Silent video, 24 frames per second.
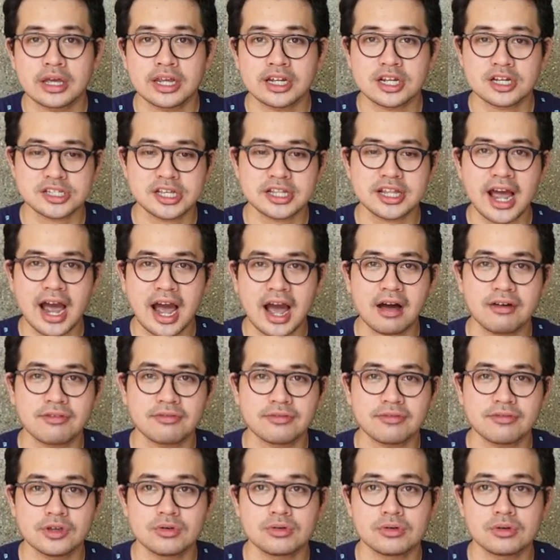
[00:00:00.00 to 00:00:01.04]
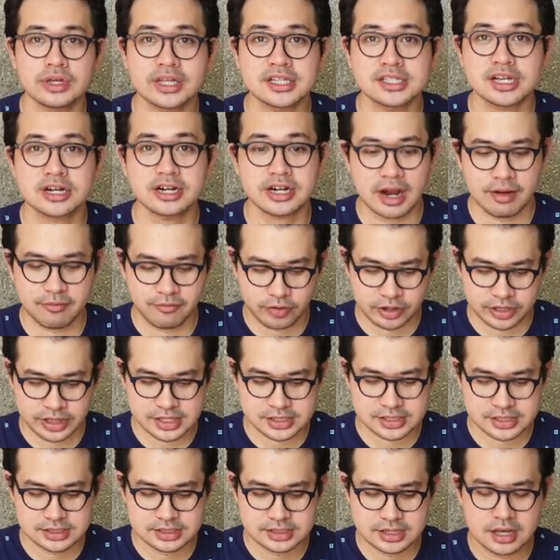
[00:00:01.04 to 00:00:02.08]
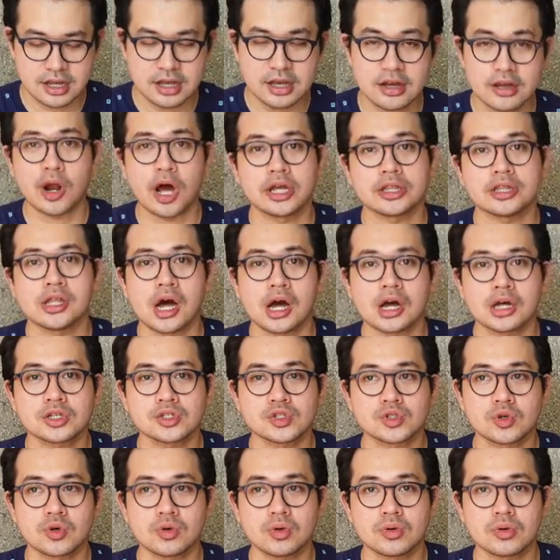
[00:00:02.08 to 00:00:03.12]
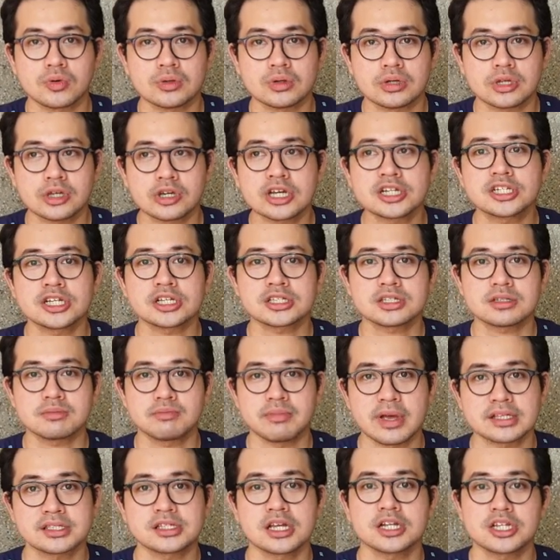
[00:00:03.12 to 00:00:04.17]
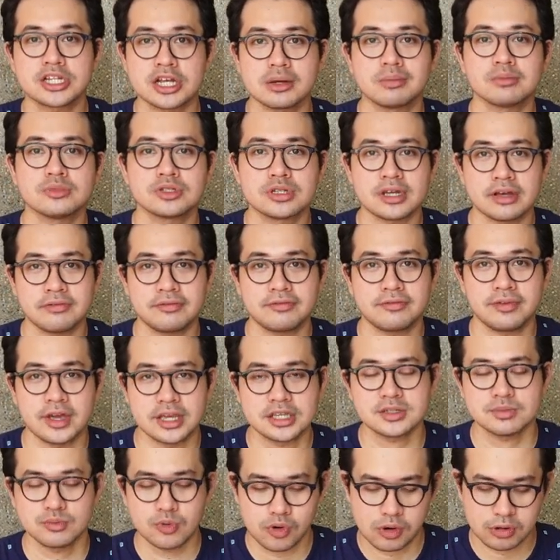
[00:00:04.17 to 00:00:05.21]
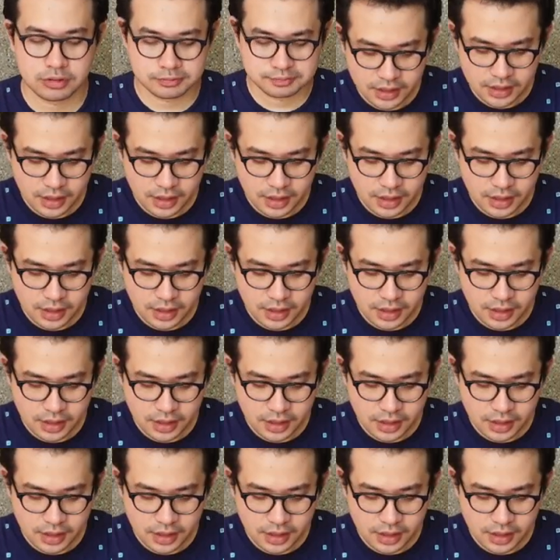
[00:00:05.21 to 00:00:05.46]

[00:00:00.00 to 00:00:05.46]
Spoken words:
he doesn't have yung Instagram for this product, so you can just message him on Facebook.